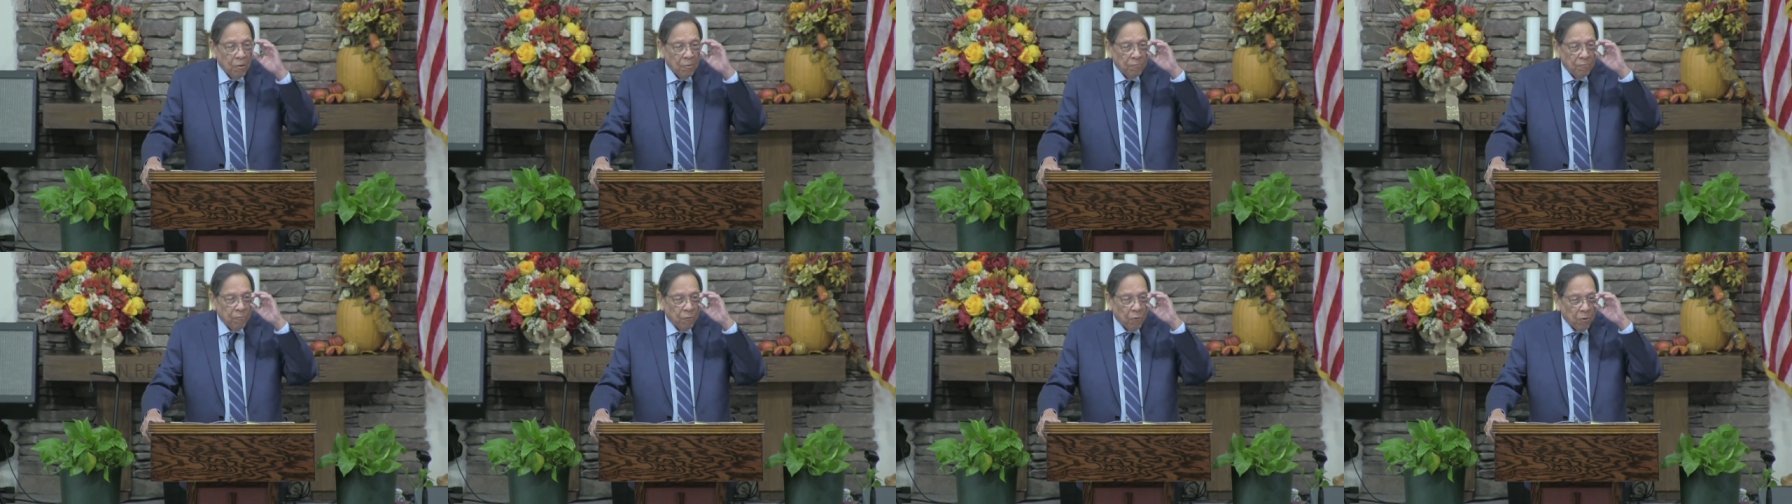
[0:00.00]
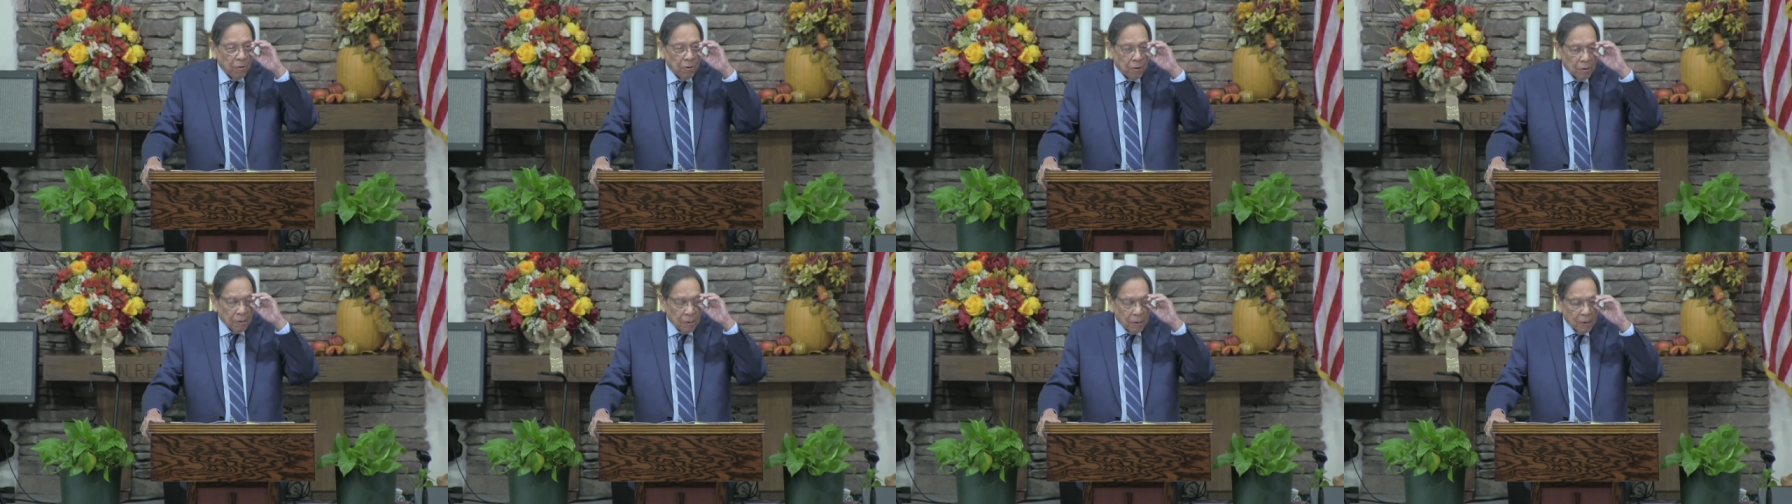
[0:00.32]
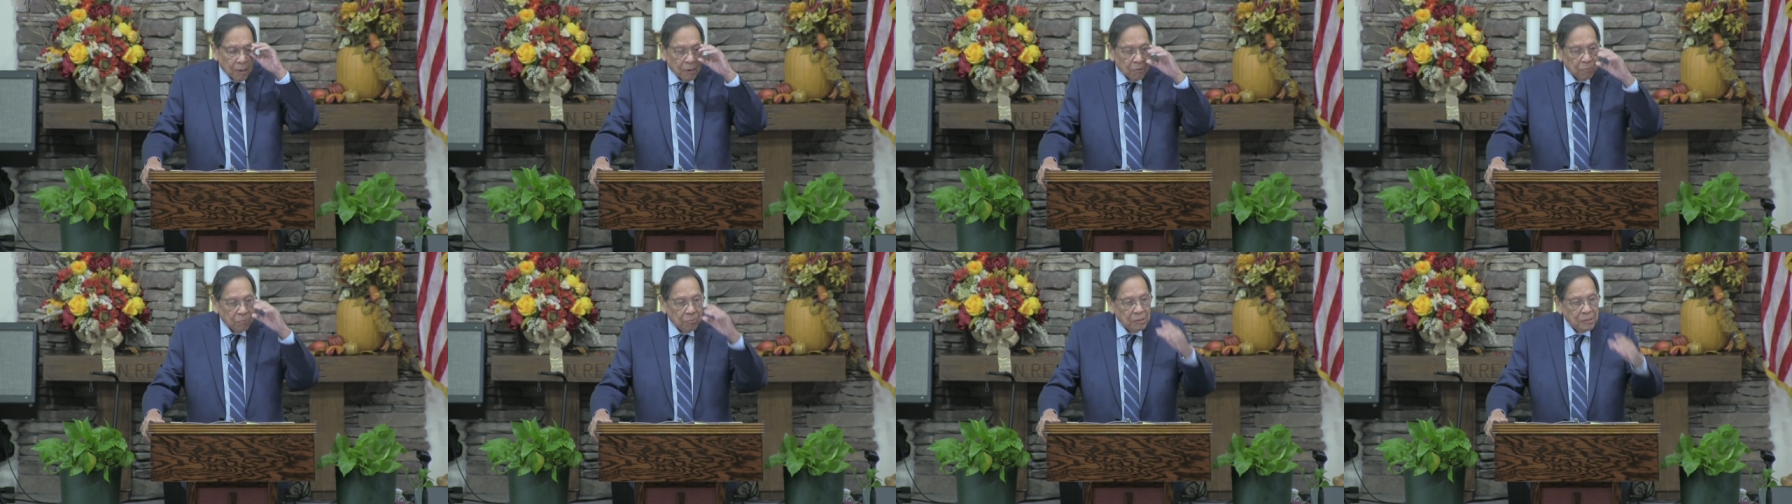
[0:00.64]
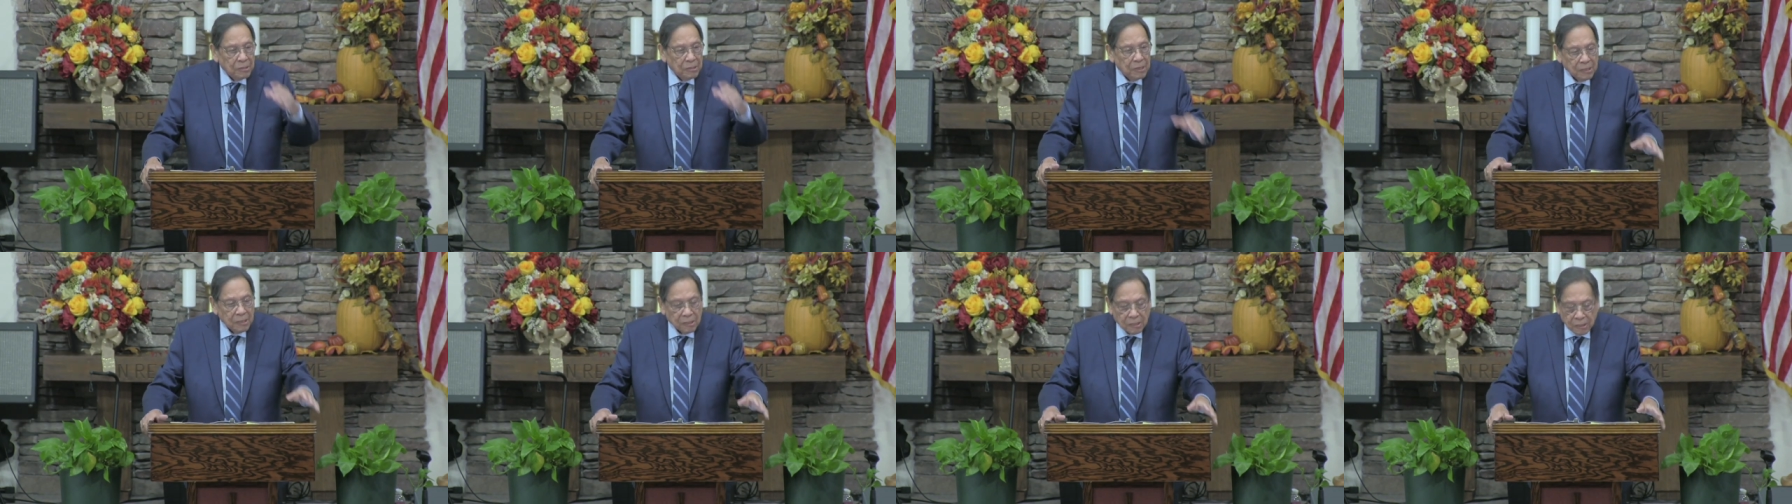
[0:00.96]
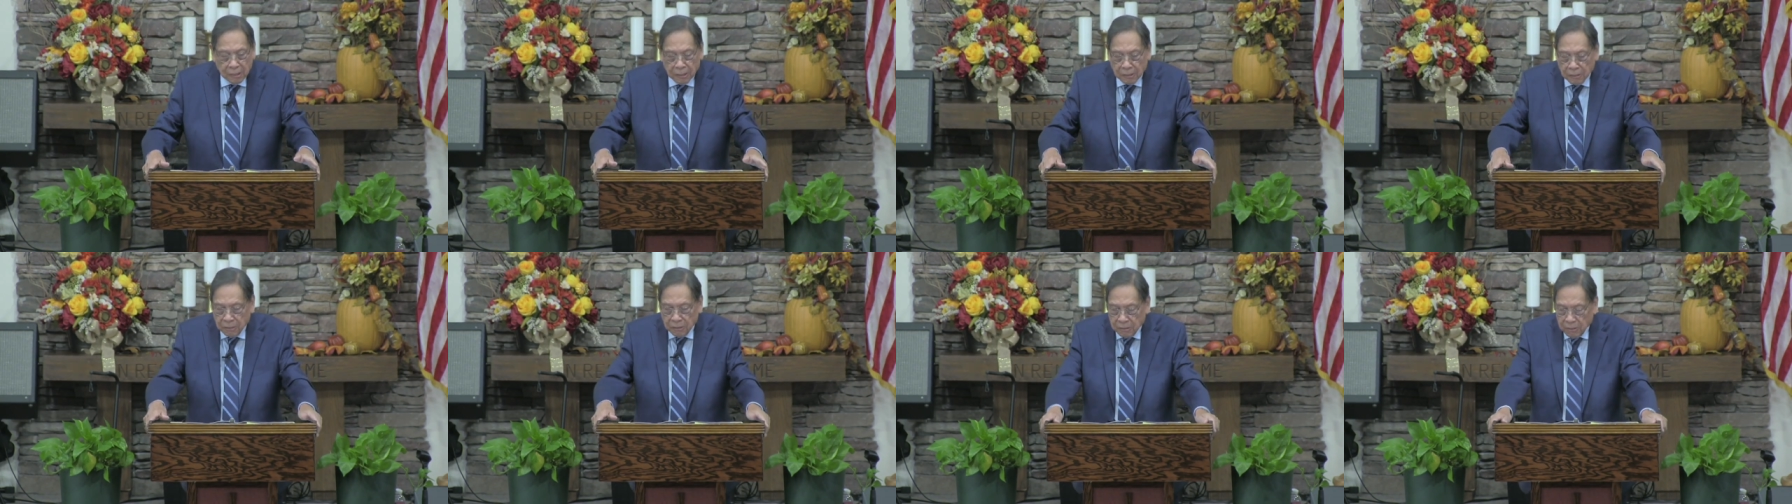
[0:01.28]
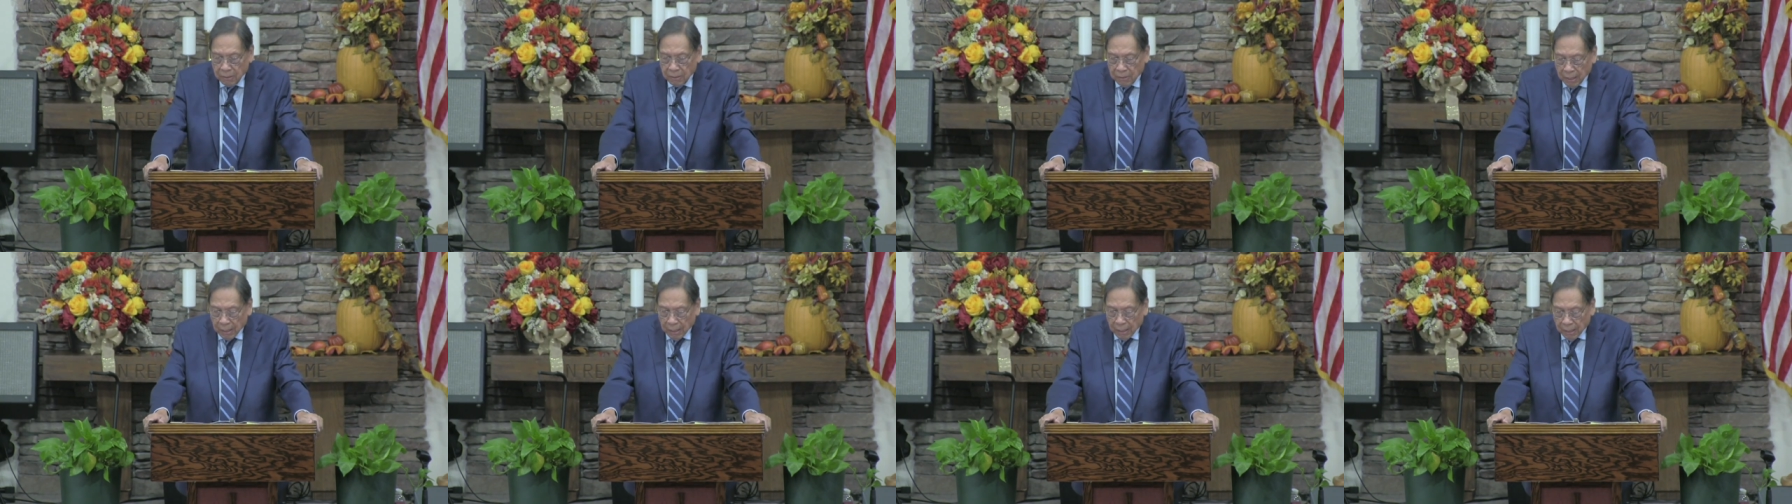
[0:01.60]
for
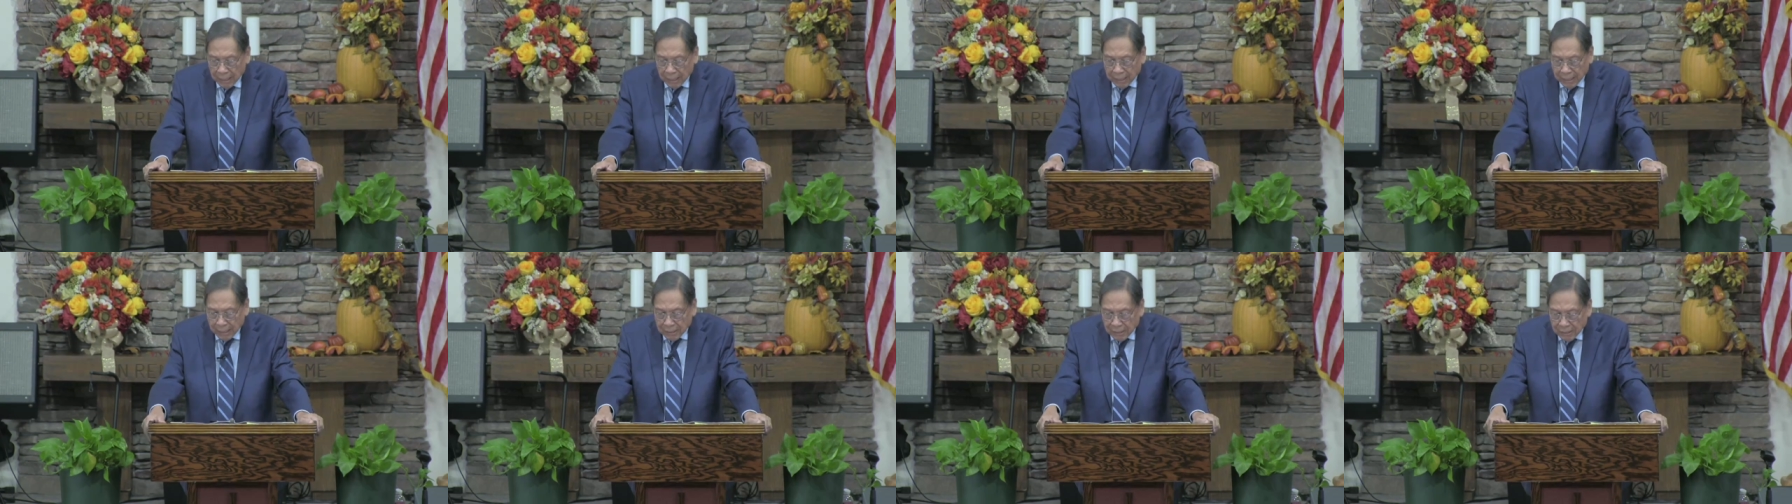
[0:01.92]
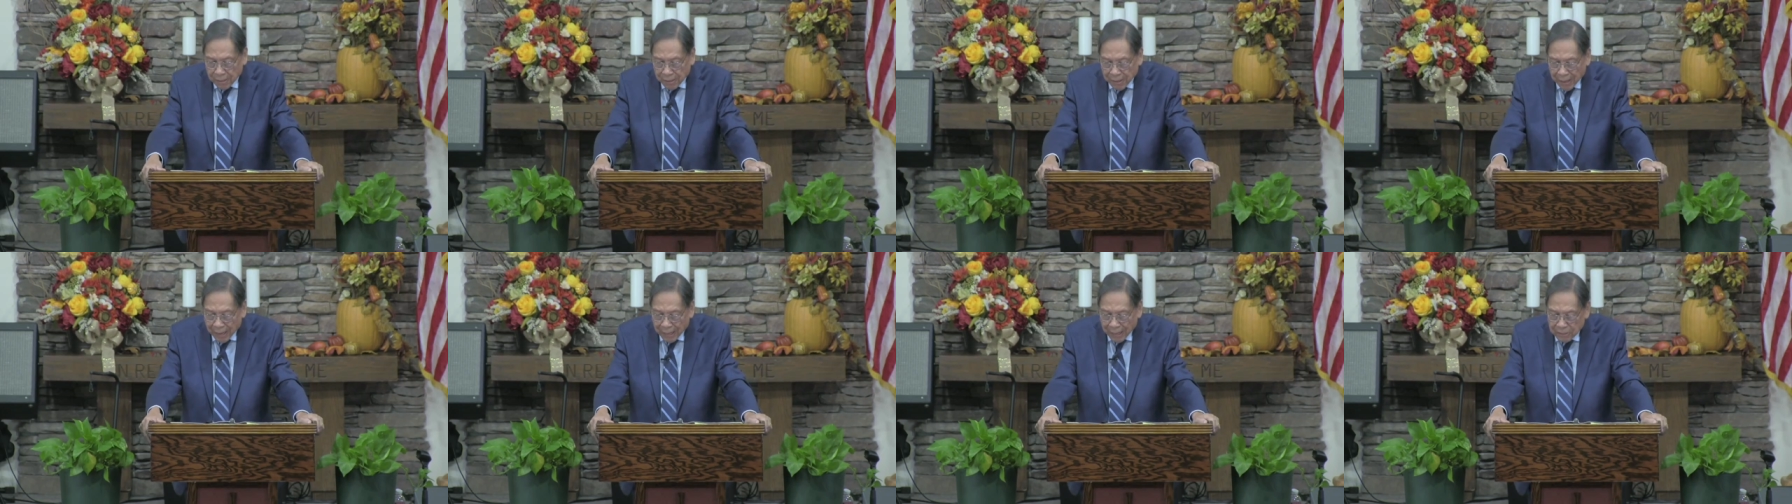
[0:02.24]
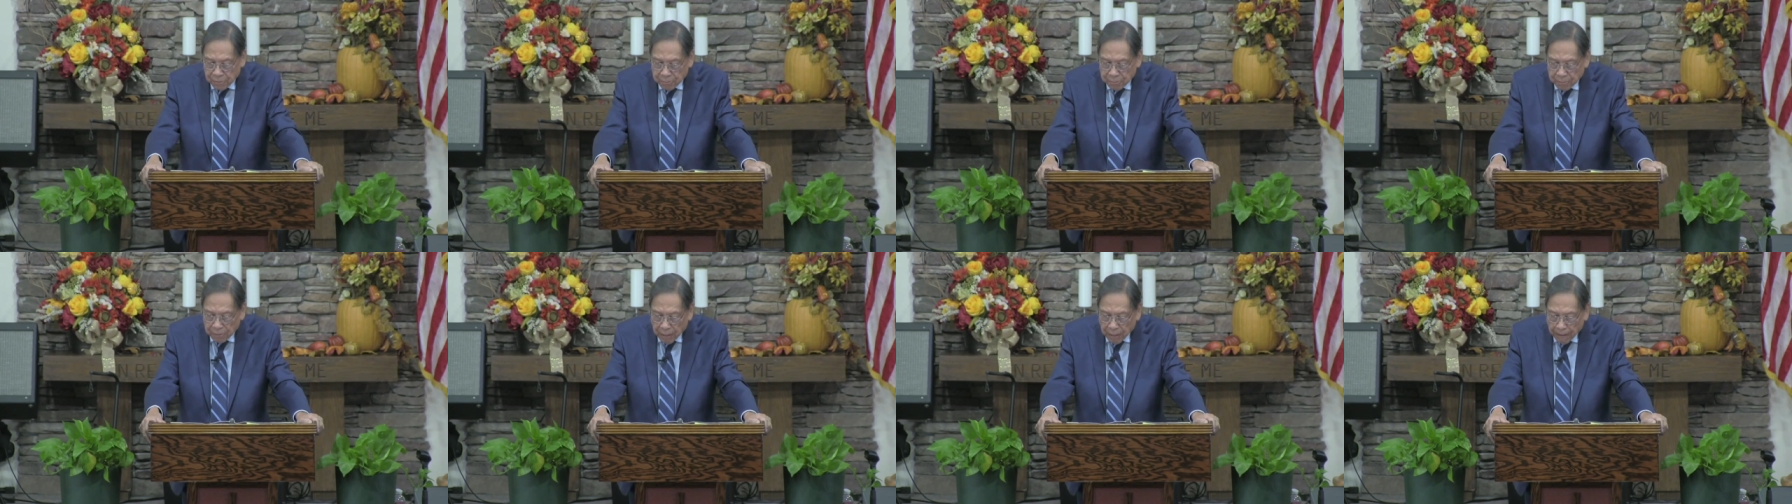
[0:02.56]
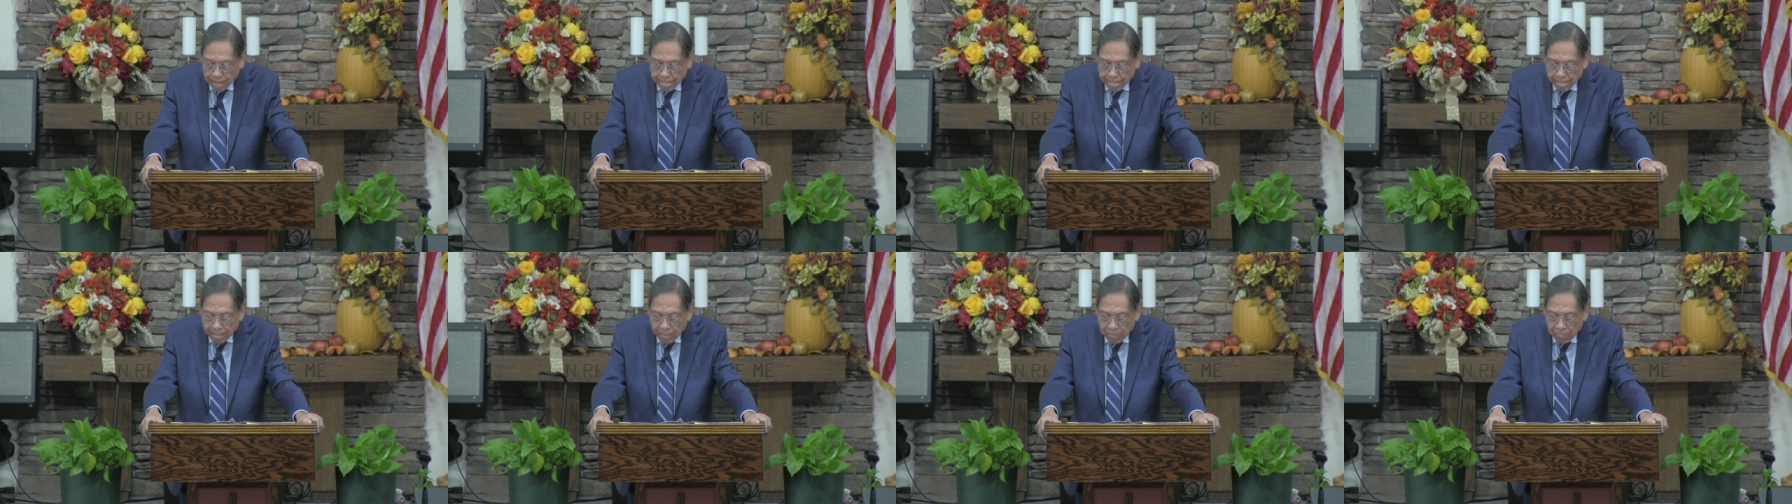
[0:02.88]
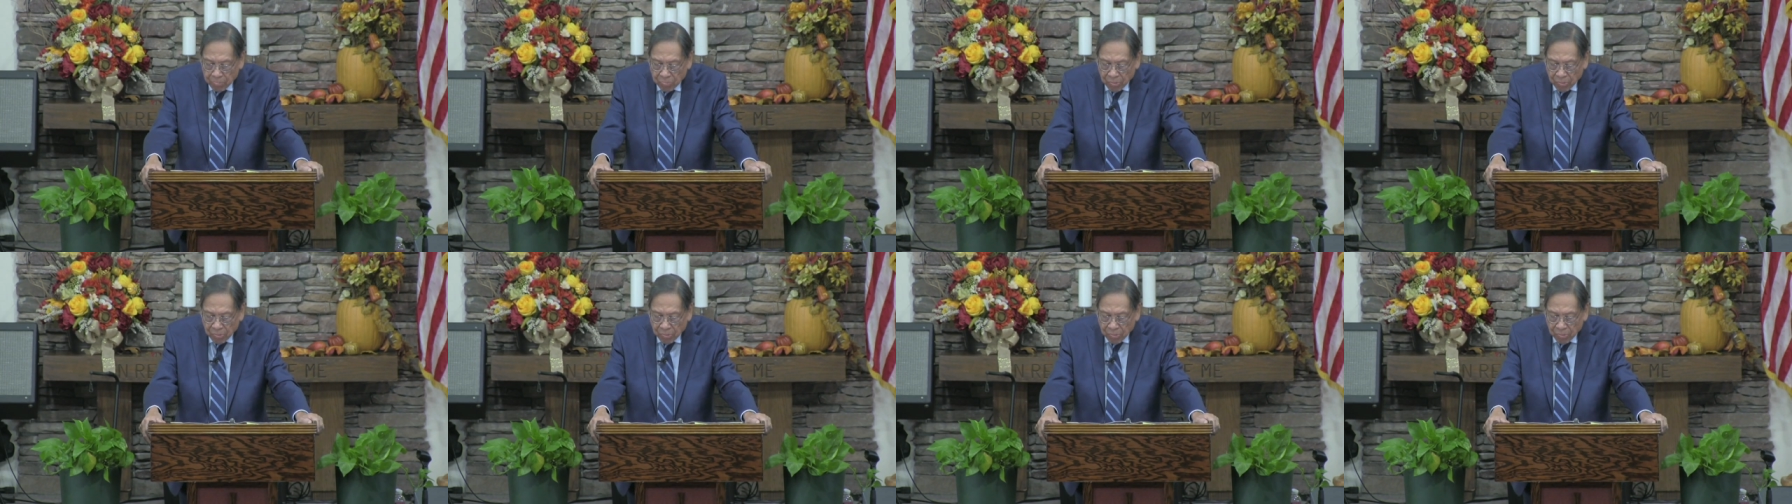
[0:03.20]
resistance against the gospel.